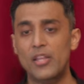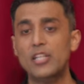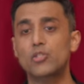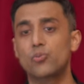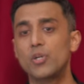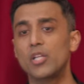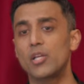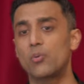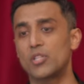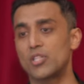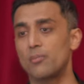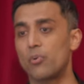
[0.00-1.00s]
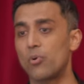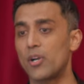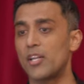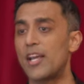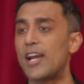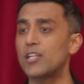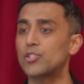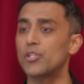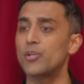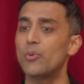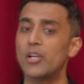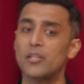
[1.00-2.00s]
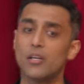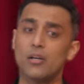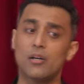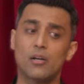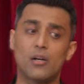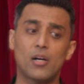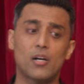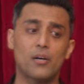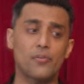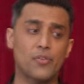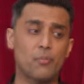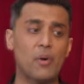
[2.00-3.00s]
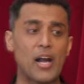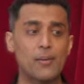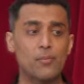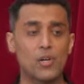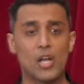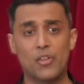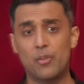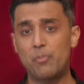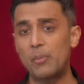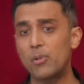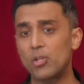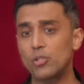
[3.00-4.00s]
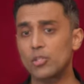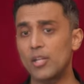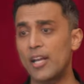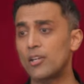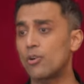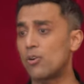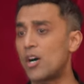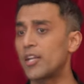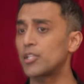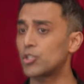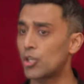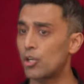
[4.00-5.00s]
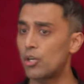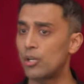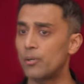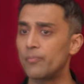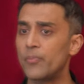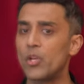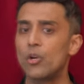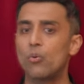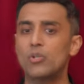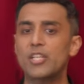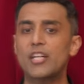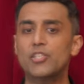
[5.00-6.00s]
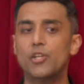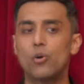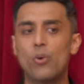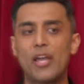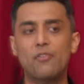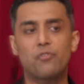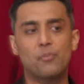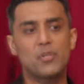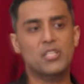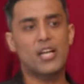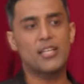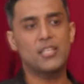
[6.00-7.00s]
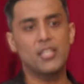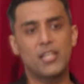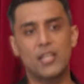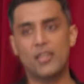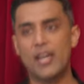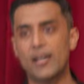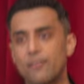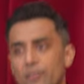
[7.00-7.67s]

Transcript: That's really what's important. Actually, when the uh, the Bible, the biblical and Quranic turn was actually away from this idea that